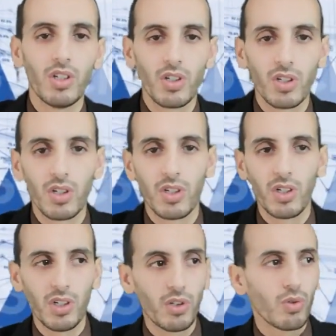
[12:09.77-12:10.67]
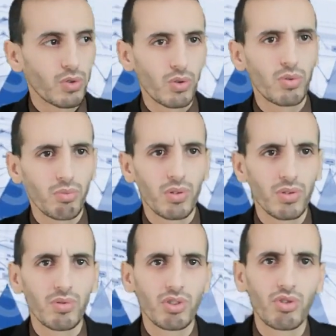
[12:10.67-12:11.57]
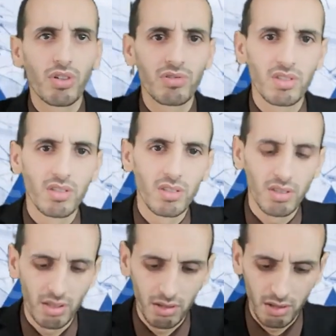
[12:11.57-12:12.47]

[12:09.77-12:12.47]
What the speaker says: And also there is Johnson and